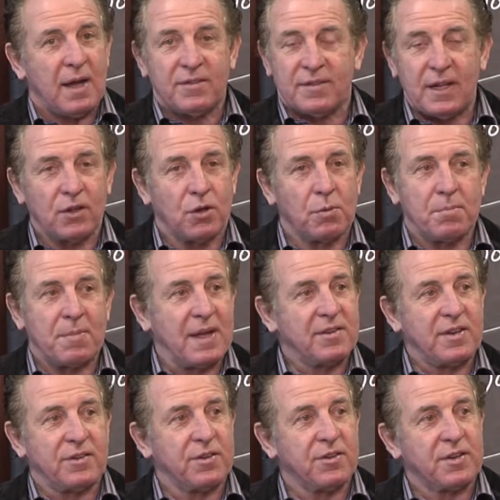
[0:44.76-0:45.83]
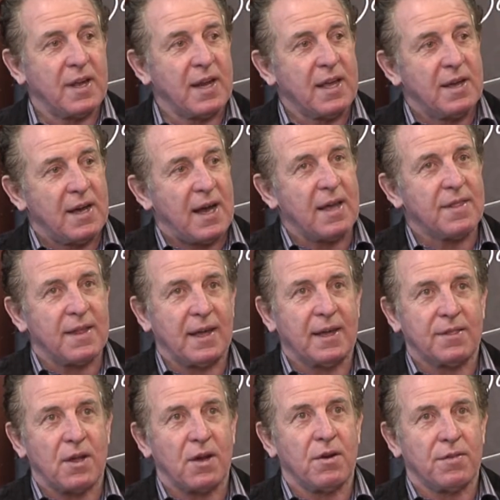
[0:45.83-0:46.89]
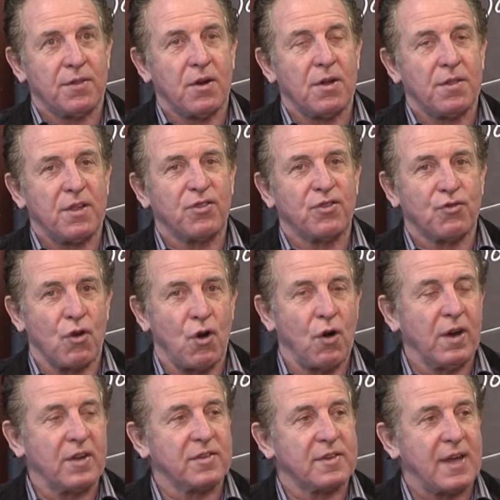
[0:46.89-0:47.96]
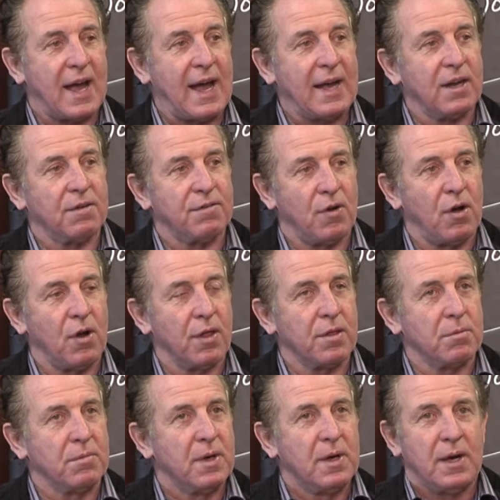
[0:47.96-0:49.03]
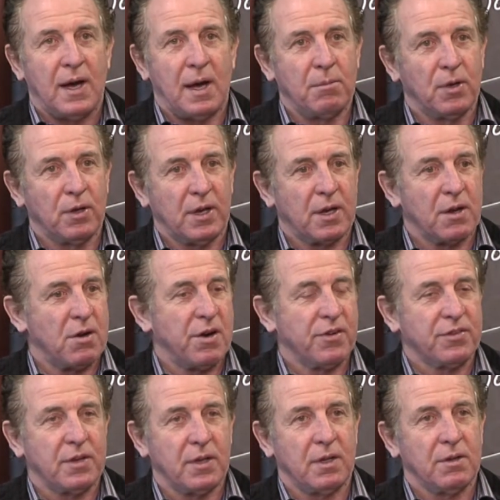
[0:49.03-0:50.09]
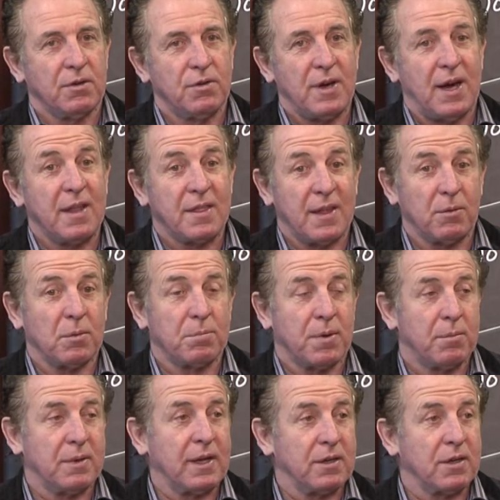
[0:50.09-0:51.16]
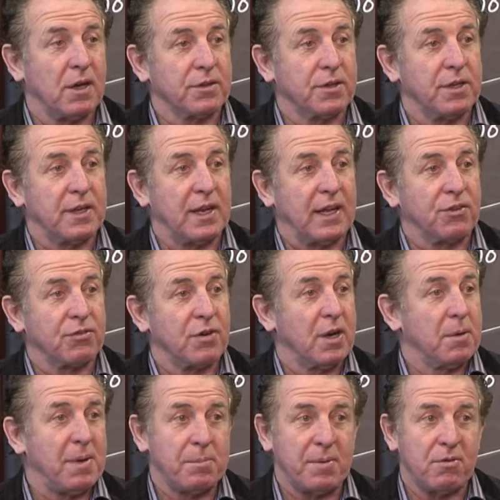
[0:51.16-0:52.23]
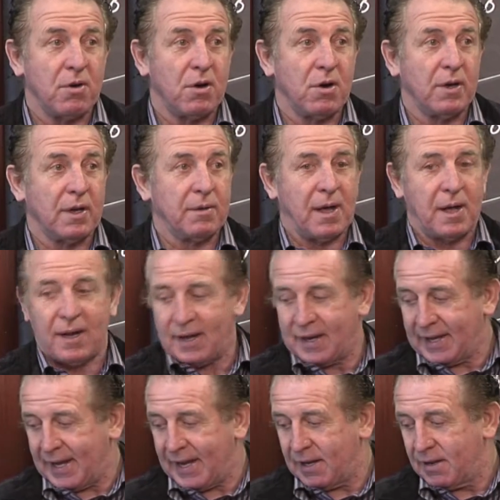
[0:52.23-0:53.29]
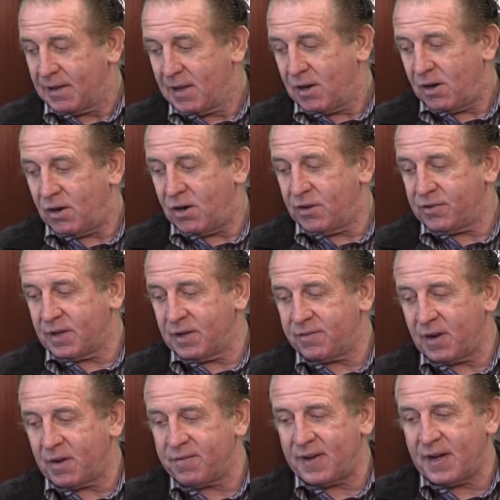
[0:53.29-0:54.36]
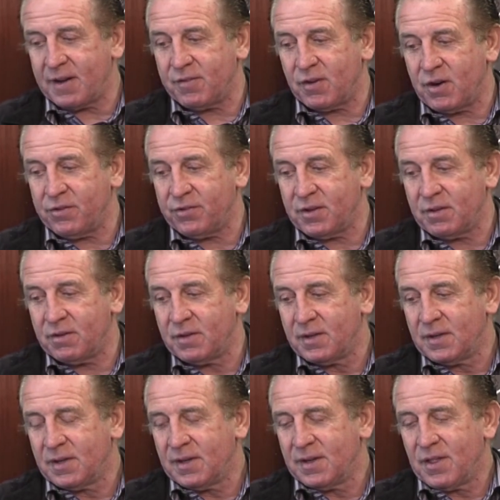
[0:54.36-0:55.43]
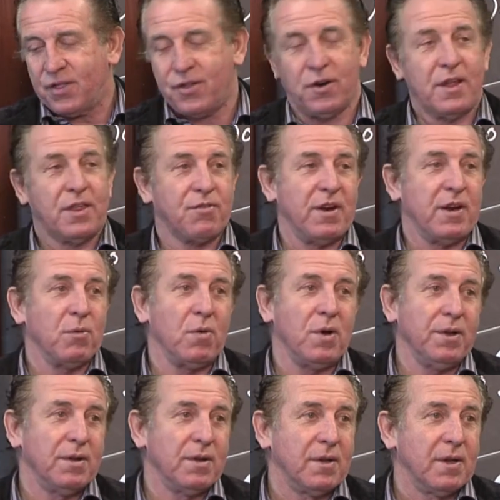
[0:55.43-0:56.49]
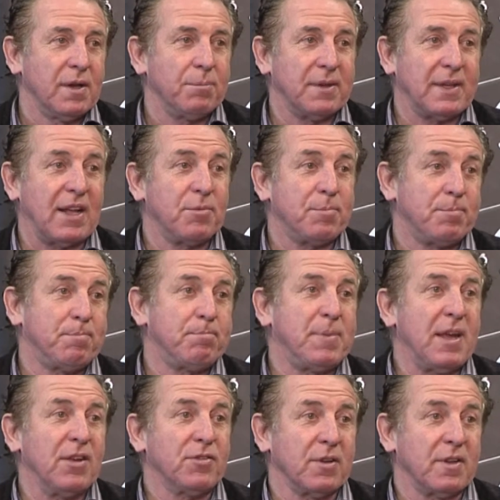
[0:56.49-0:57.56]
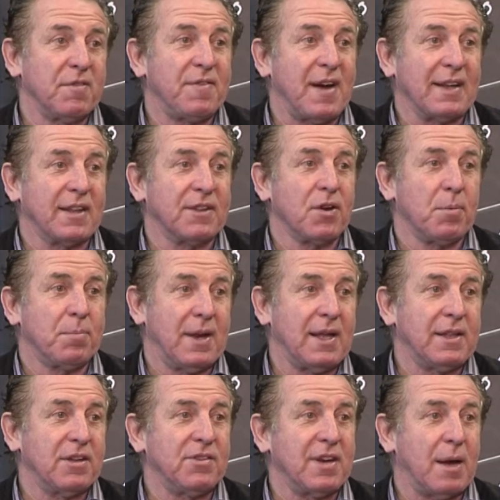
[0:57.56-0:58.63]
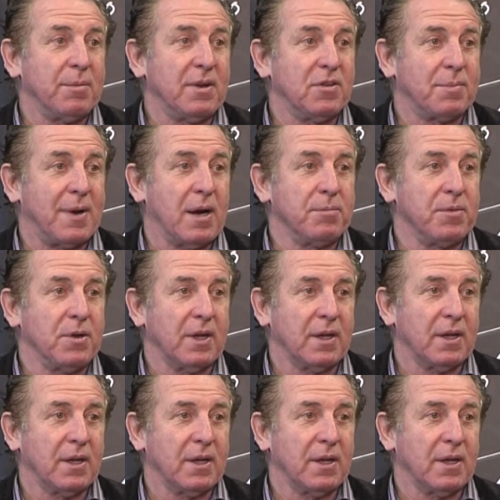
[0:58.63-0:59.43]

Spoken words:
I'd still go with Manchester City. I think they're the strongest side of all of them. I'm looking at Arsenal, who I think will probably get knocked out in the next round. I might be wrong. And again, Arsenal, if you're a fan of Arsenal, 33-1. But that's based on the fact that they're playing the champions, Bayern Munich.